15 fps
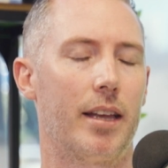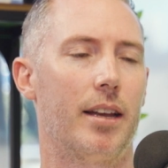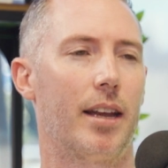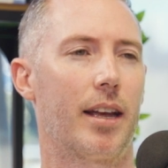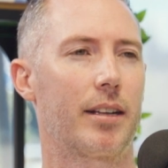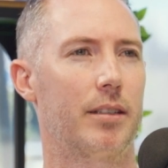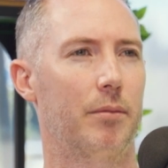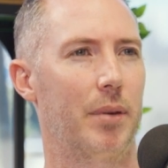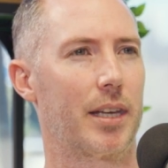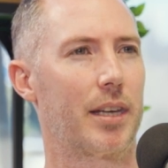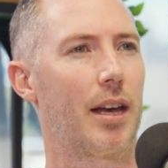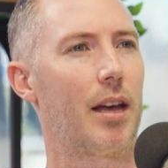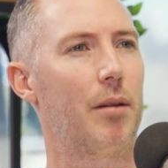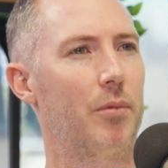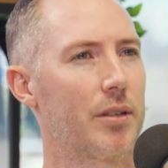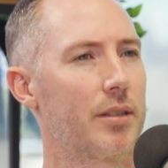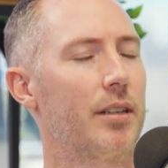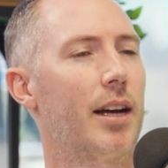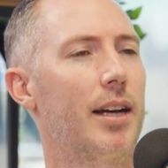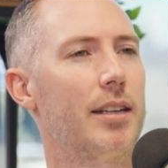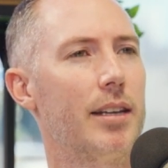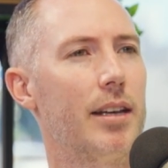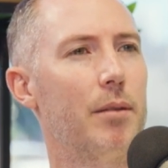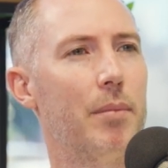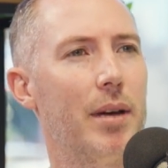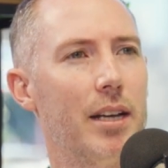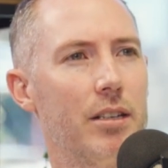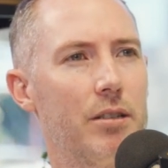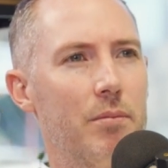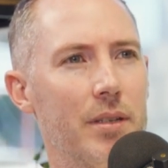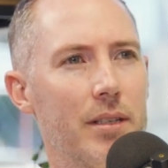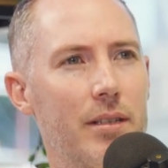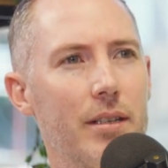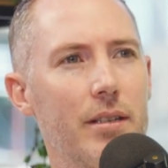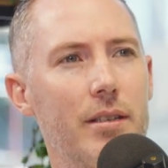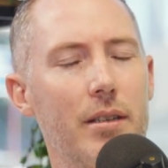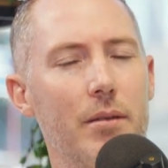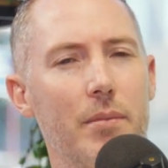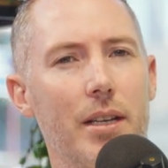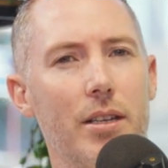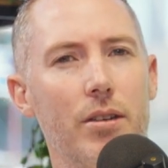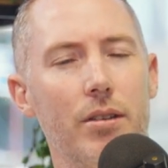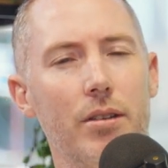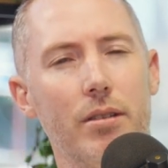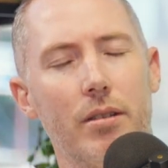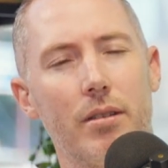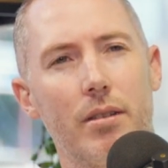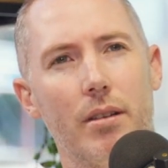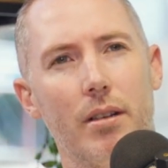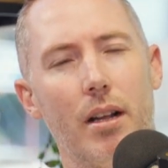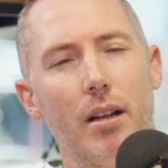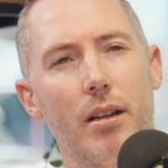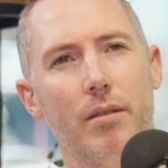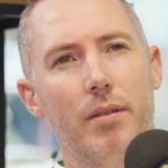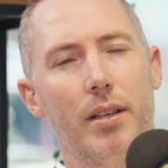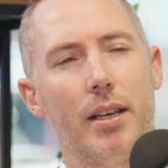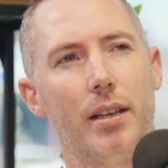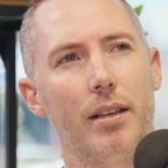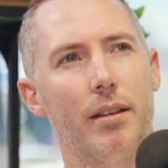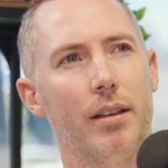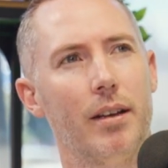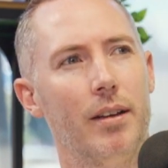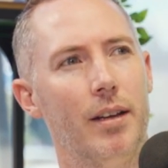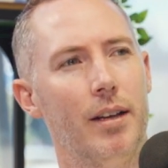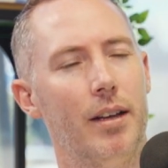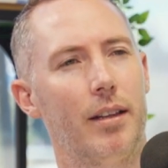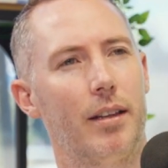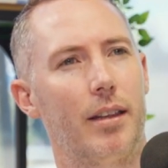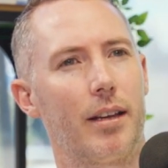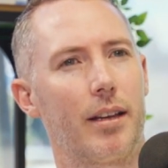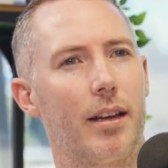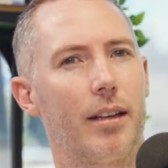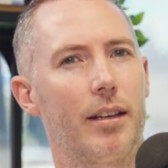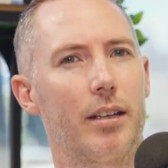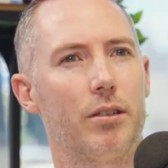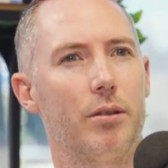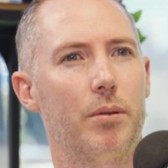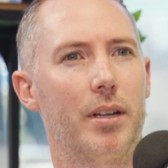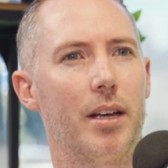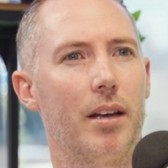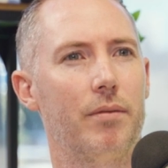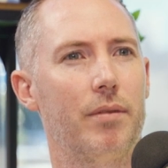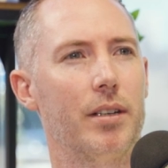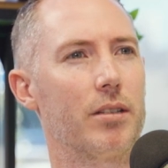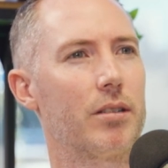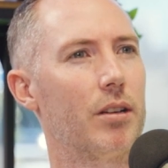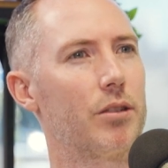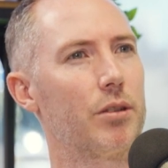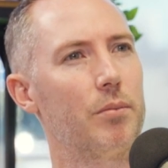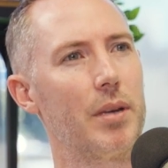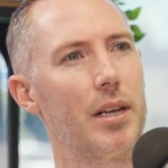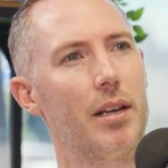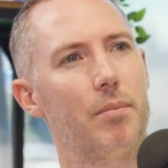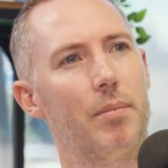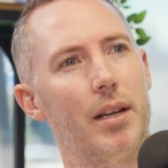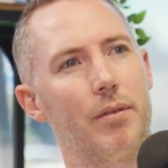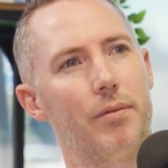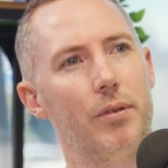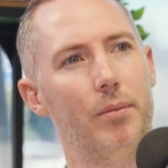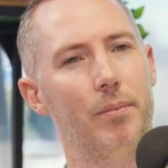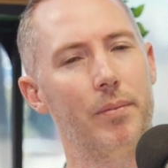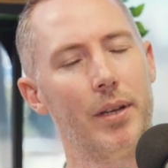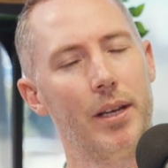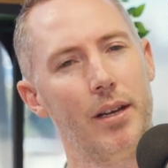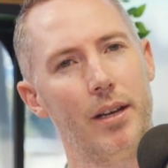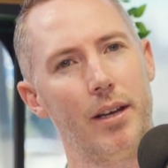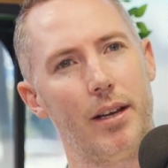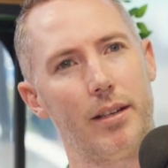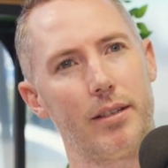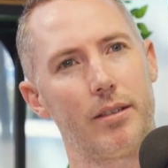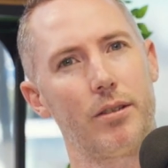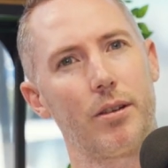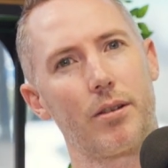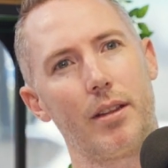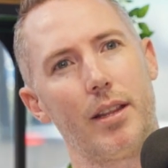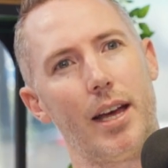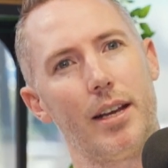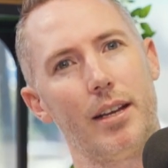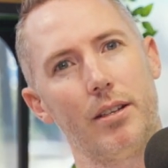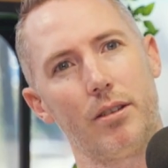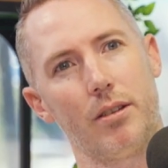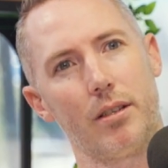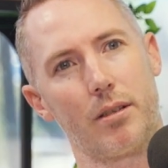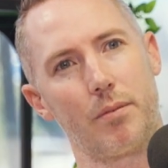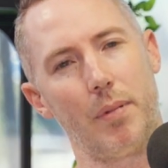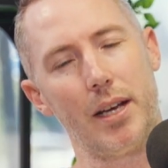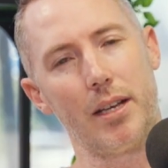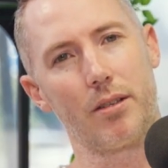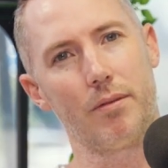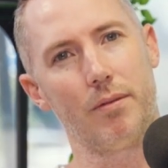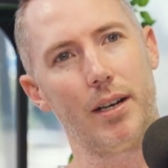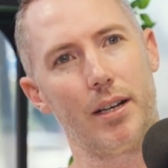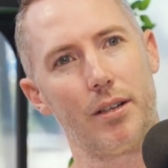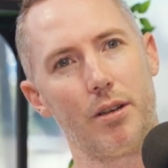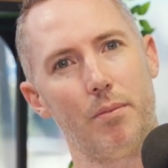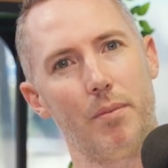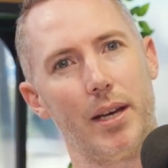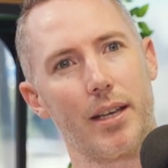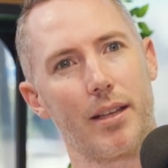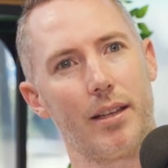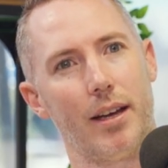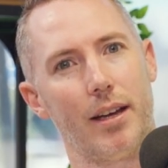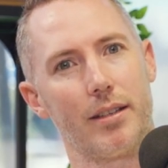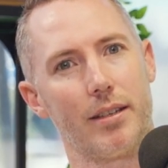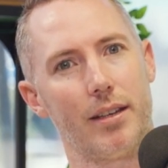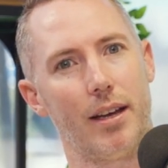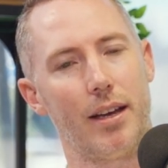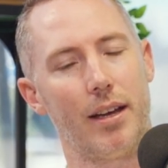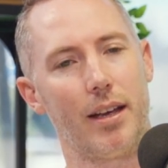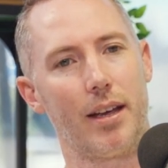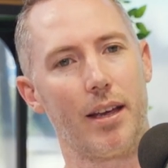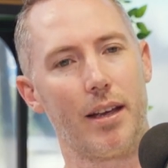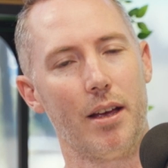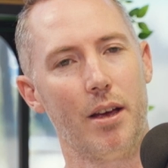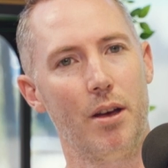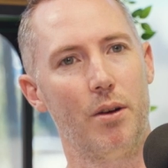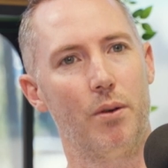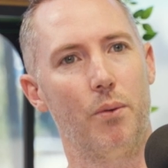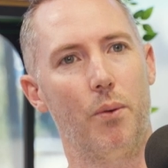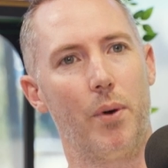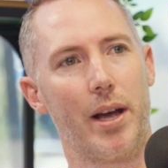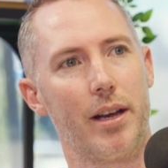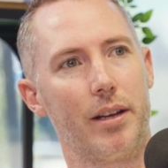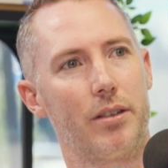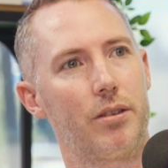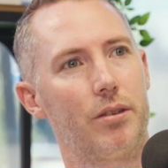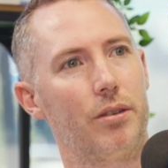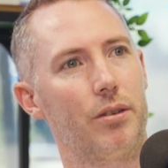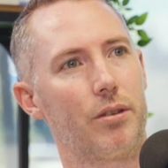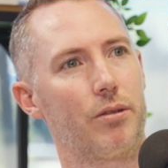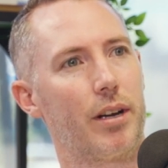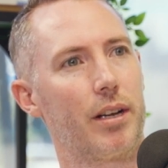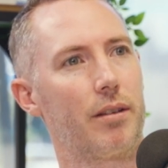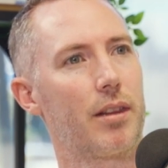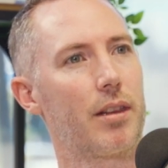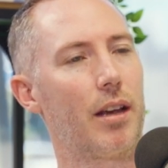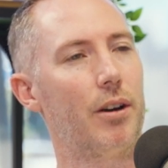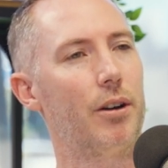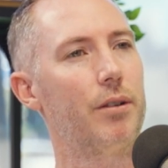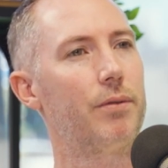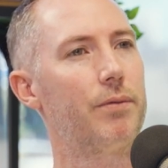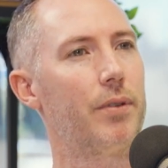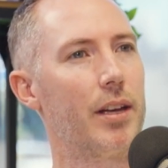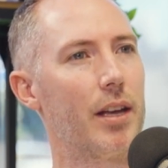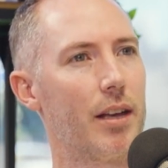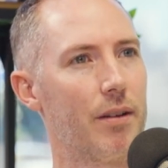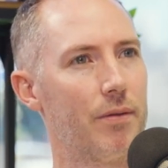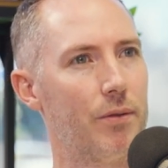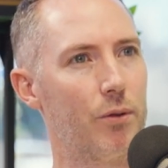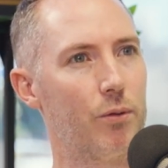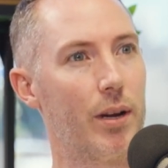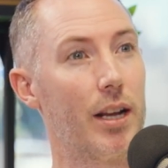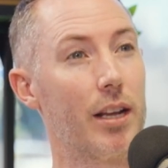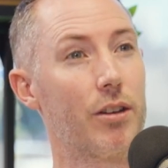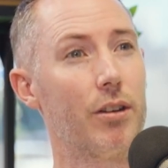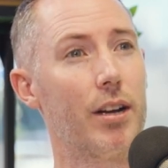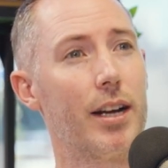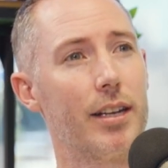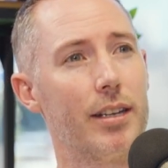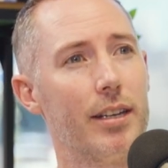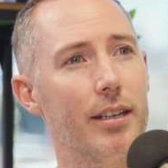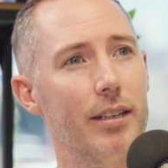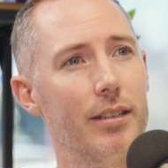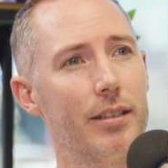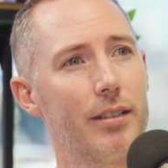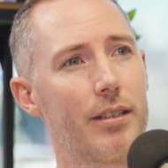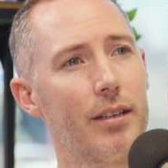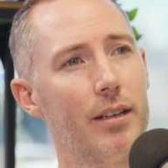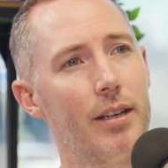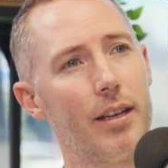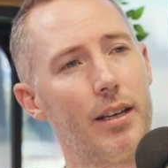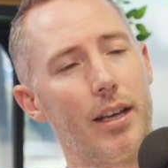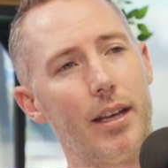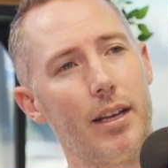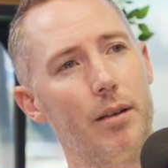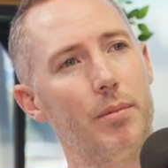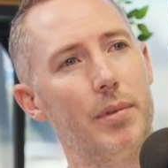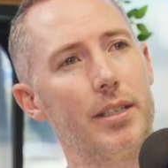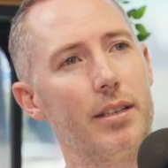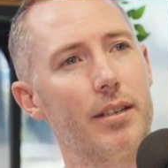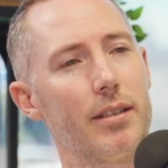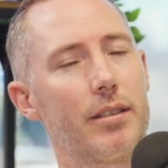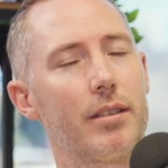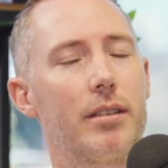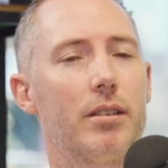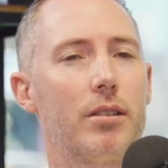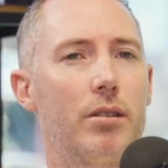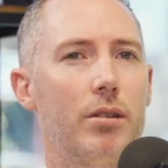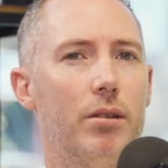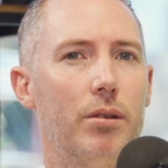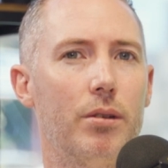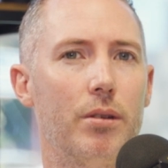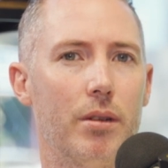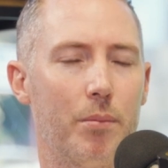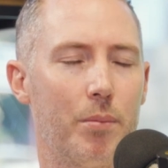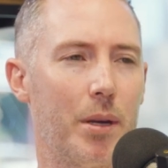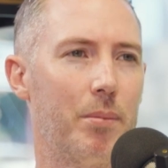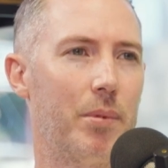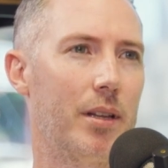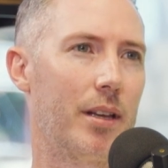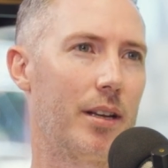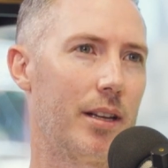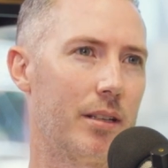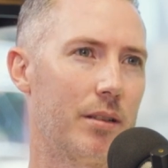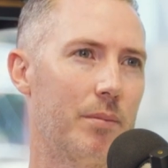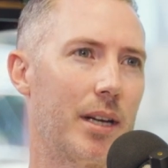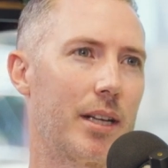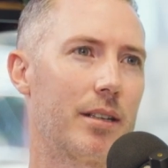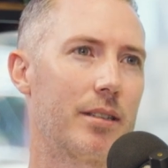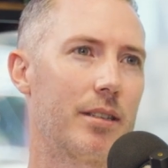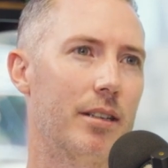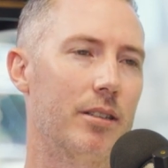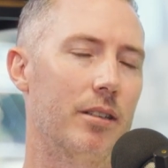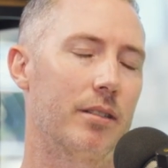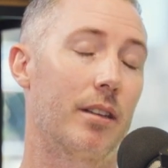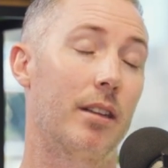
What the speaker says: then Nectar became, was an idea management system that used a lot of the thinking that you would have in a social media platform, and took that into a space of how do you make that a way to create thoroughfare for really good ideas in a business to the people that need to make decisions.